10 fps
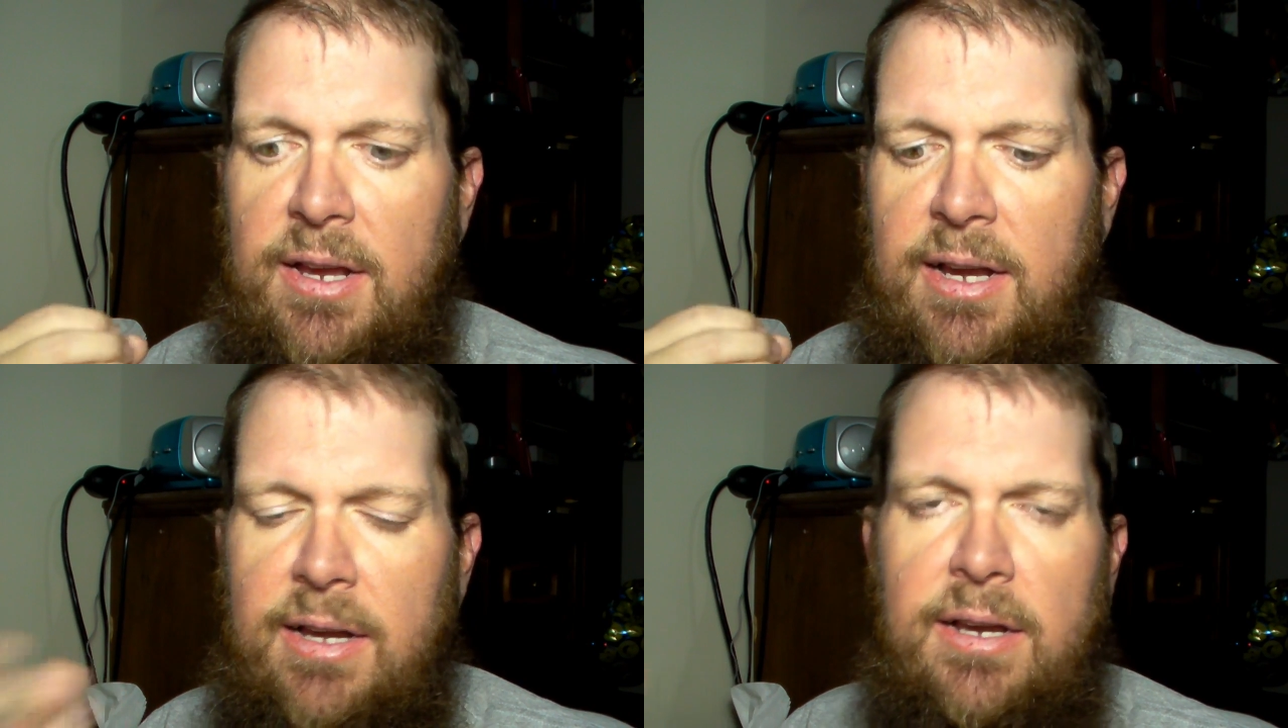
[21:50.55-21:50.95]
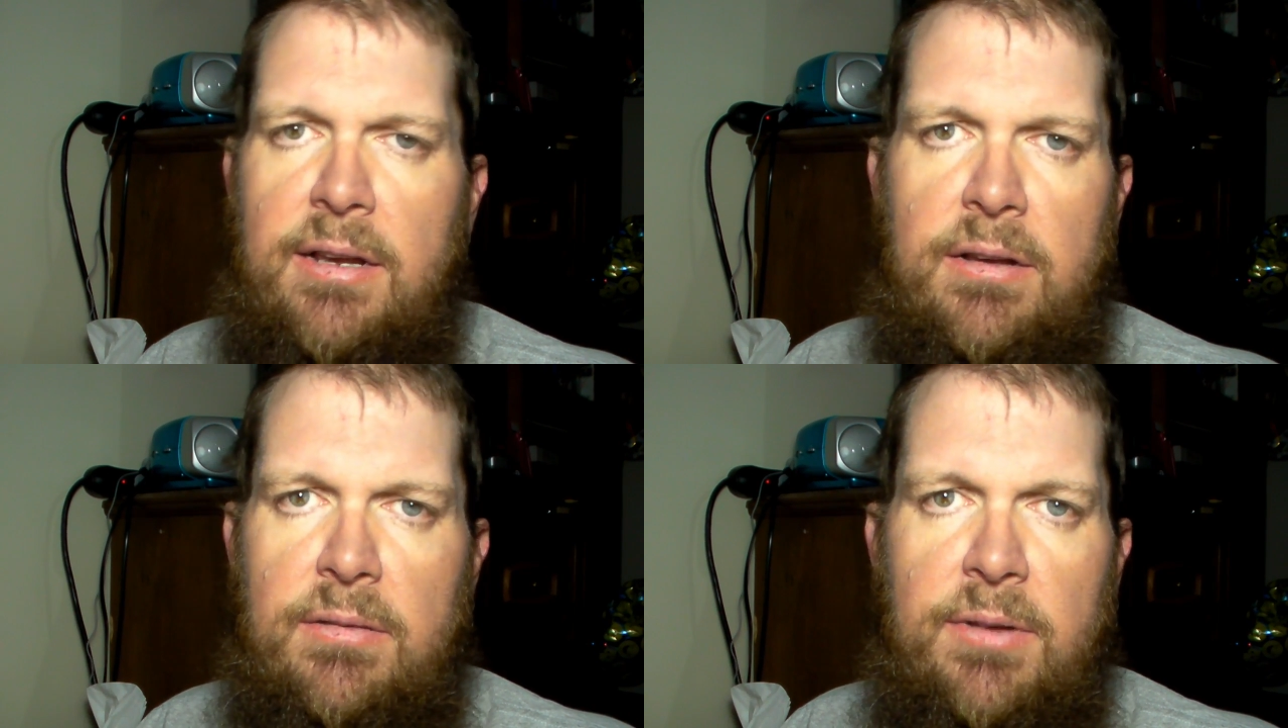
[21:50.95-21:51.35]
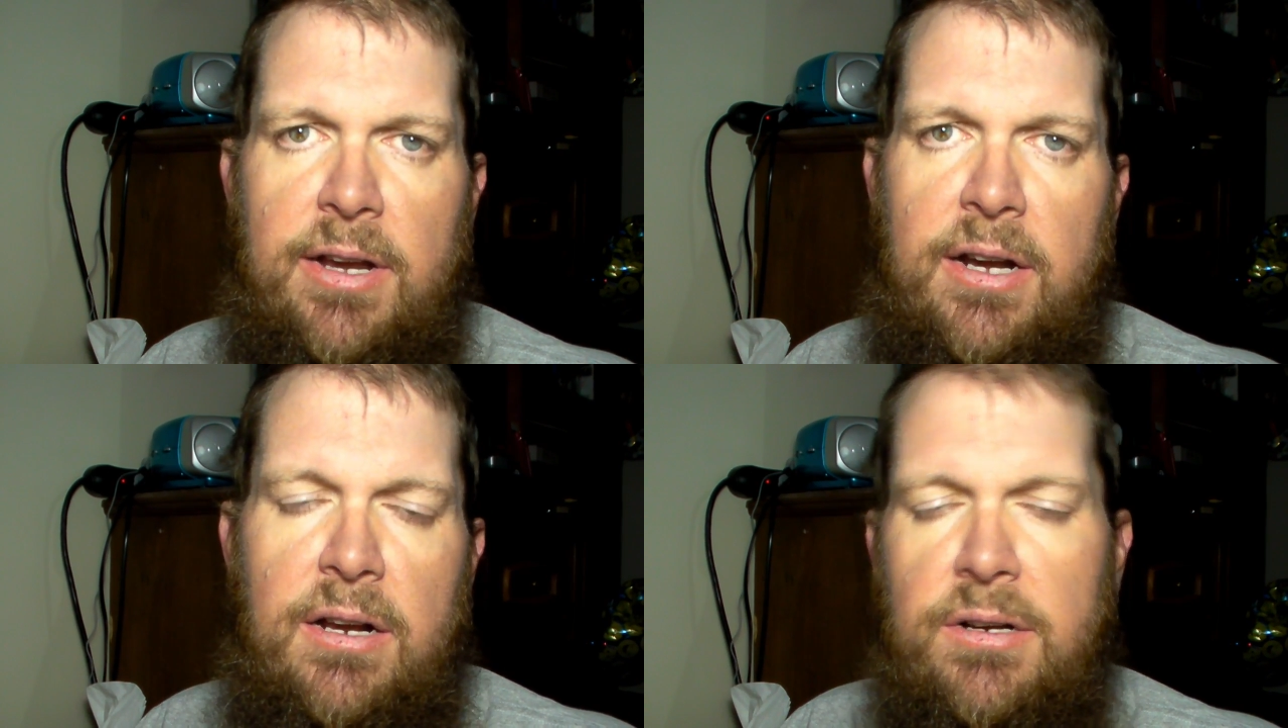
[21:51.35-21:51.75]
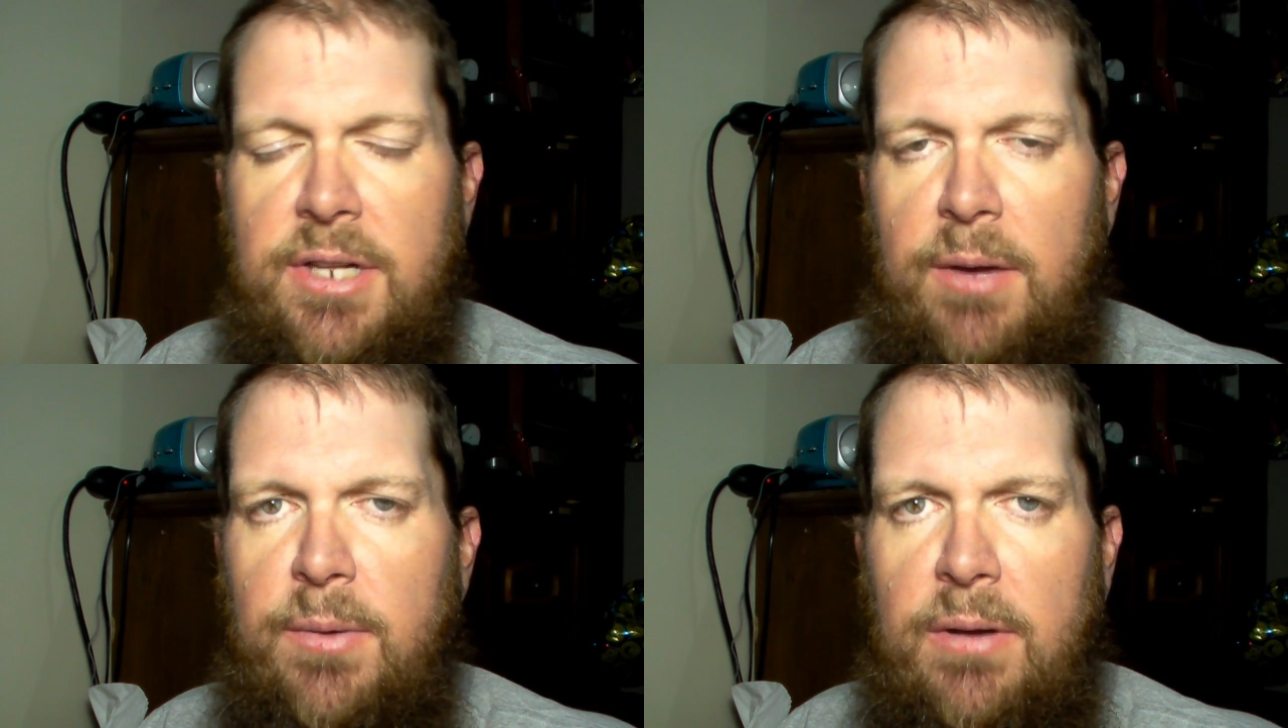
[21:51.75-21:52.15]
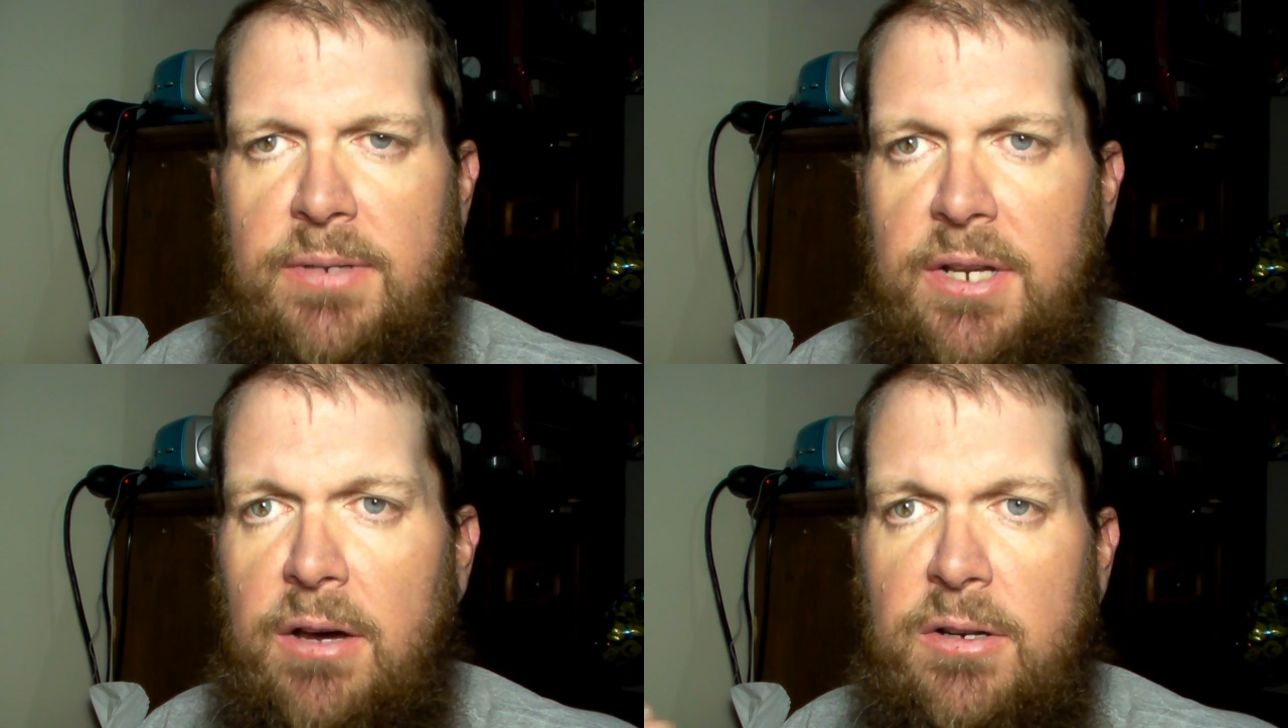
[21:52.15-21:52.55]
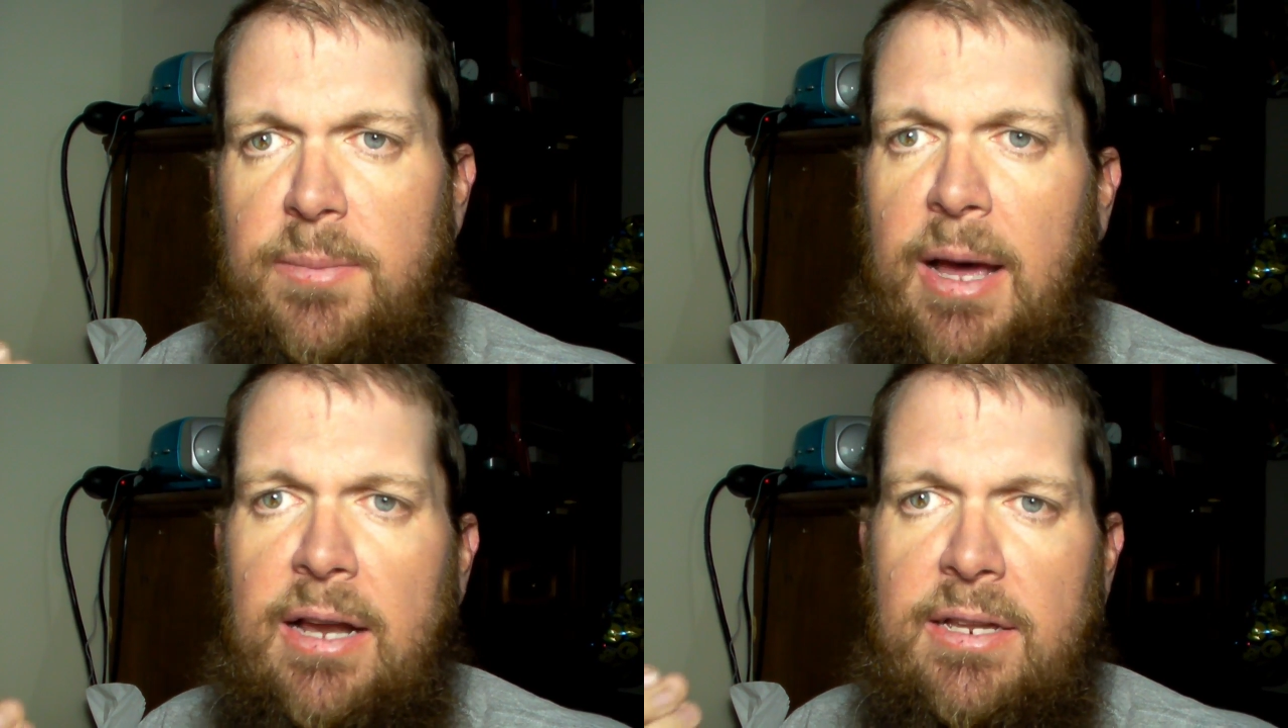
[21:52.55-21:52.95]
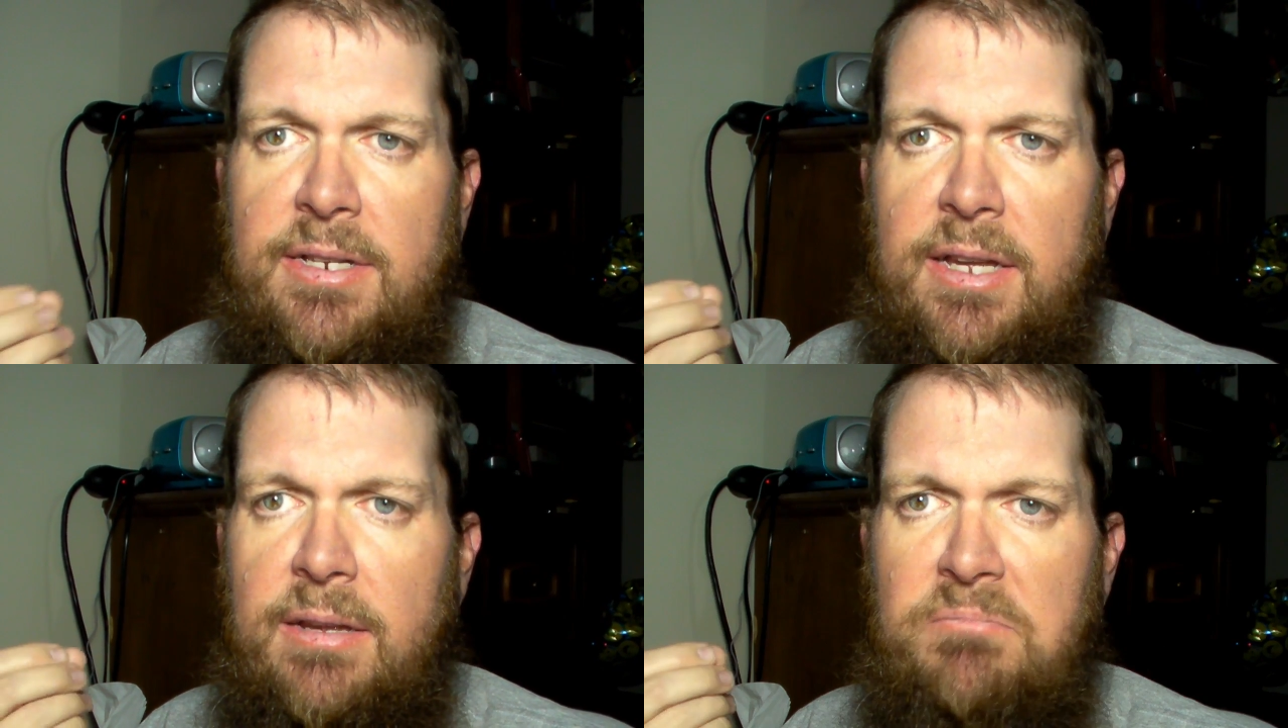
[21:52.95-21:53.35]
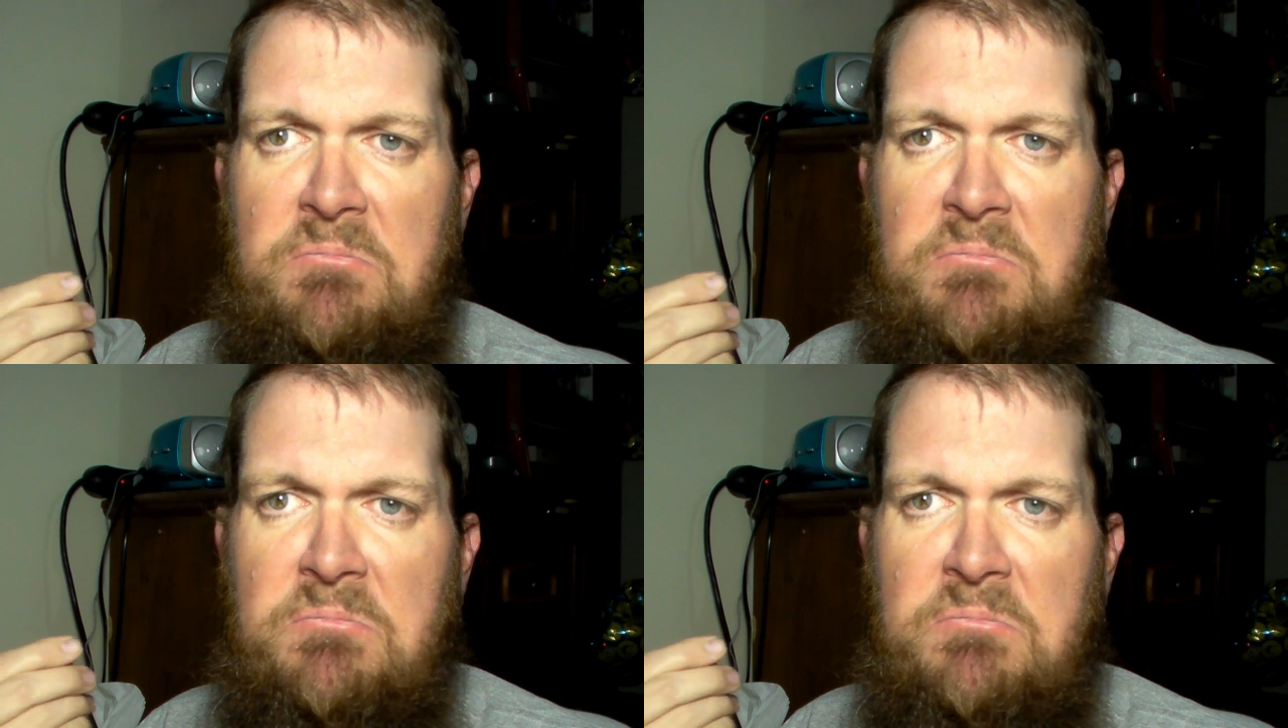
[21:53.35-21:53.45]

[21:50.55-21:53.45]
and he didn't understand what I was talking about. He's like,